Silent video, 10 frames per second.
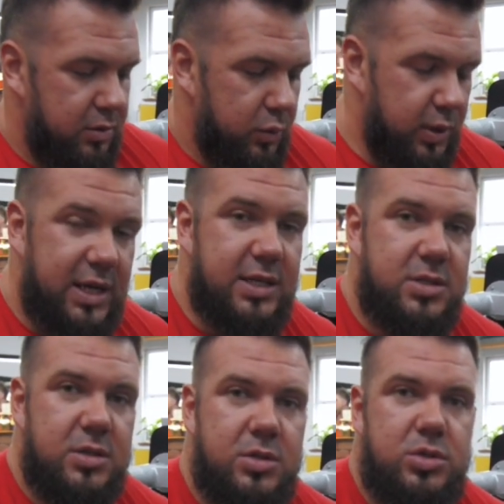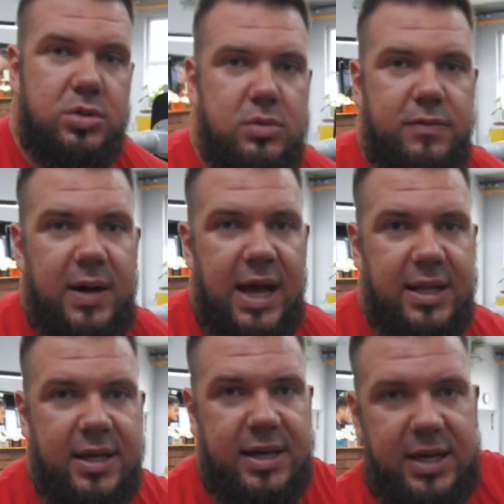we need to
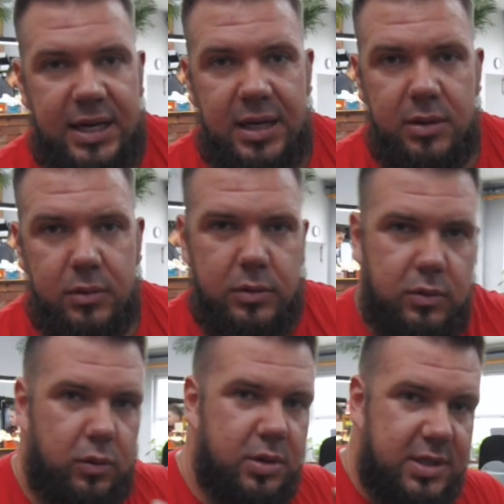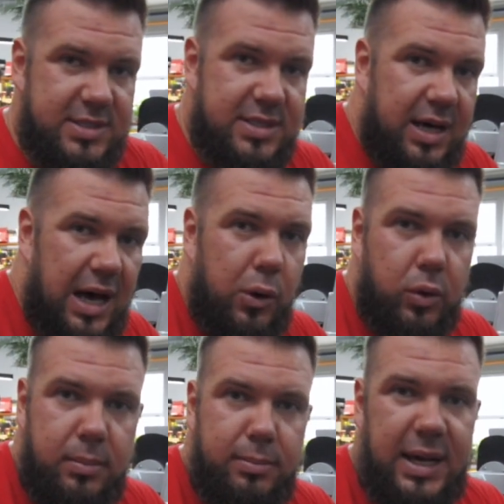find the key. What is
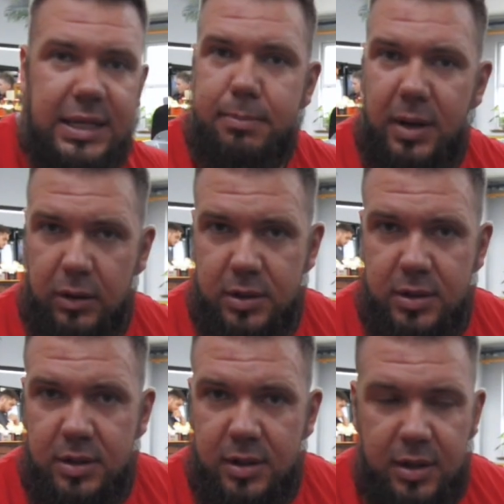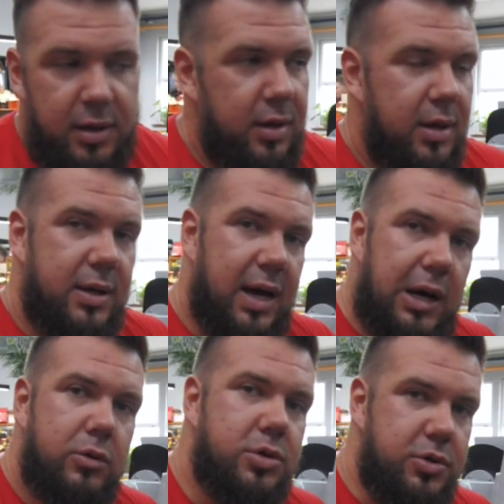our main power, and
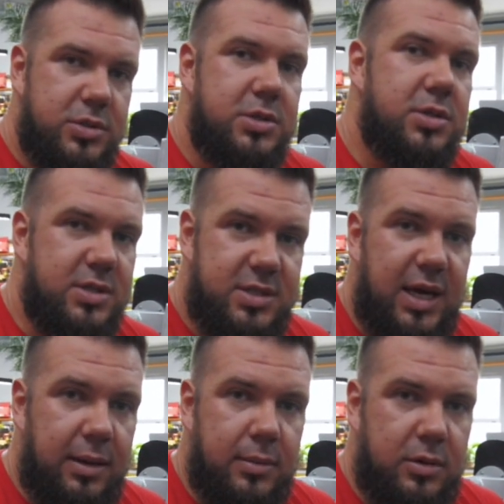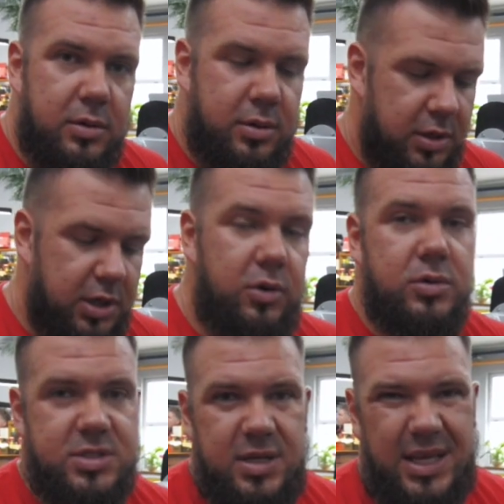how to use it on the table?
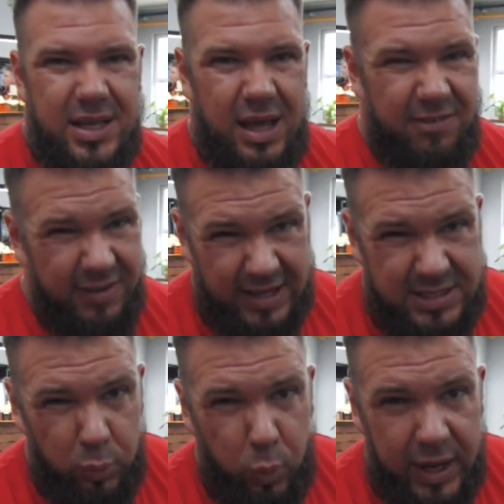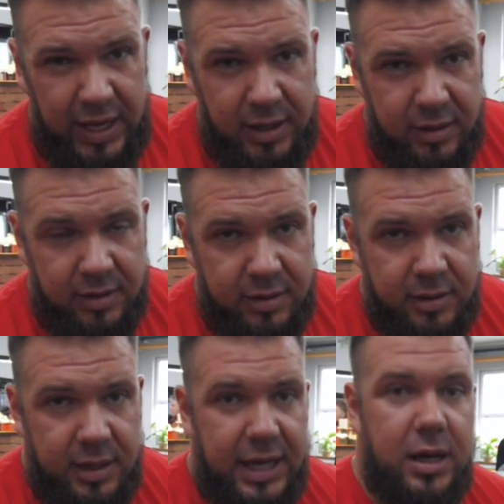Use in effective way
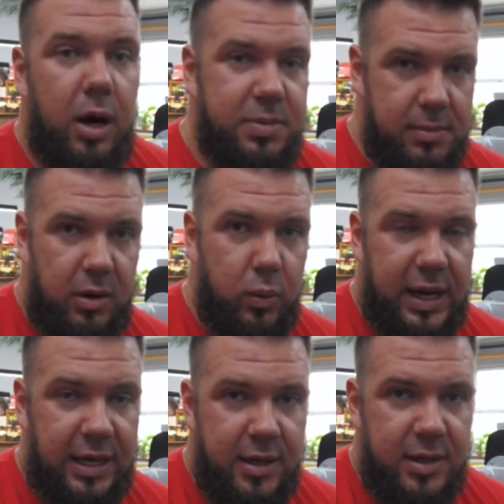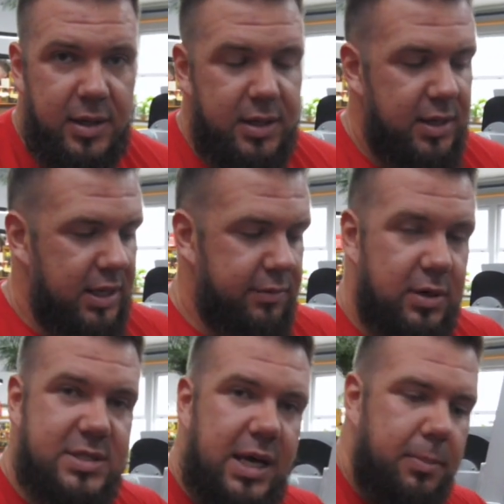and optimal way. And for
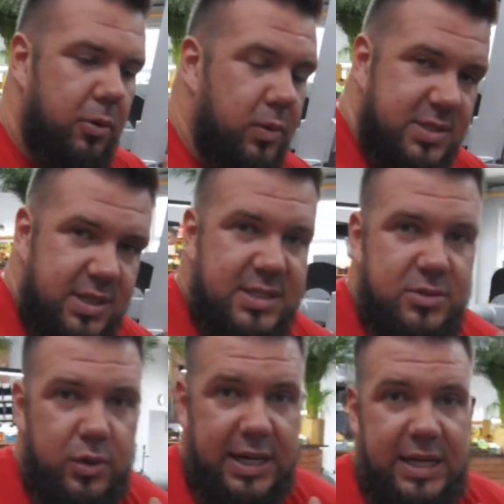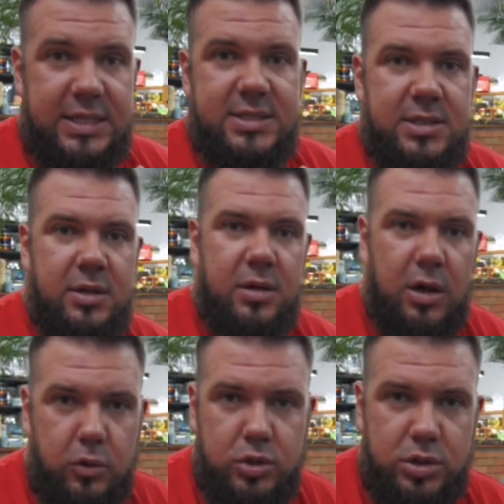example, with these trainings,
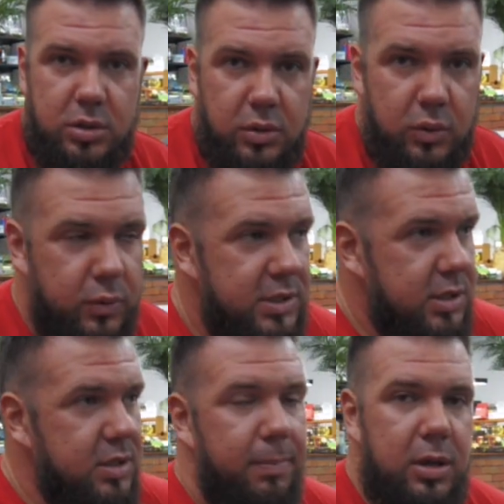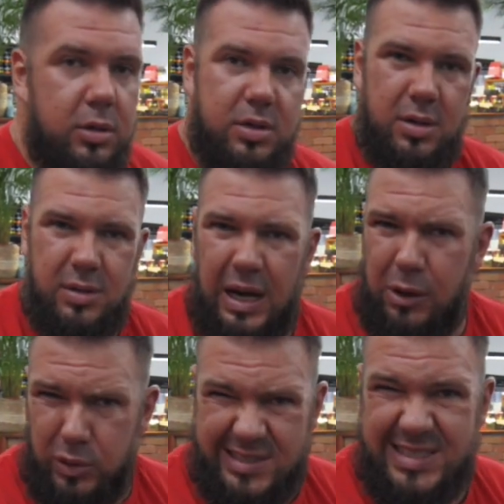also we don't block
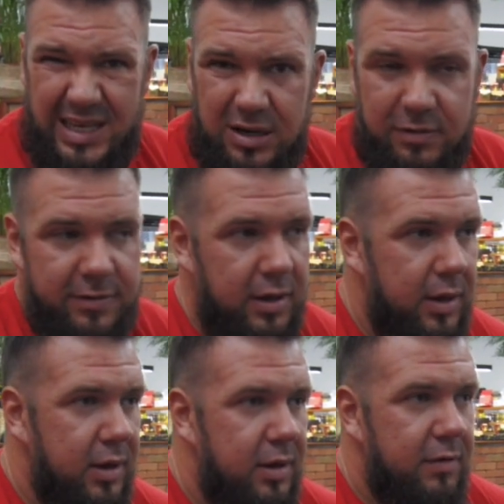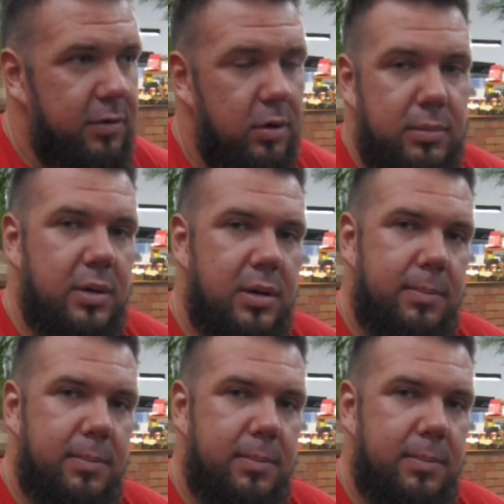ourselves from